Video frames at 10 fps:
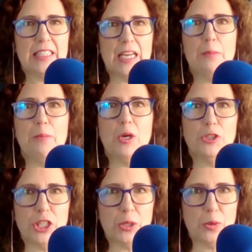
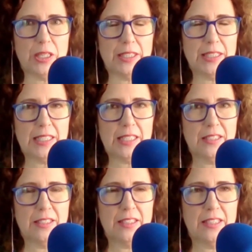emotion words
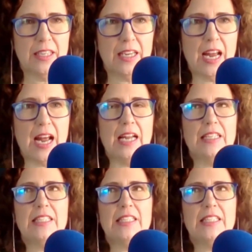and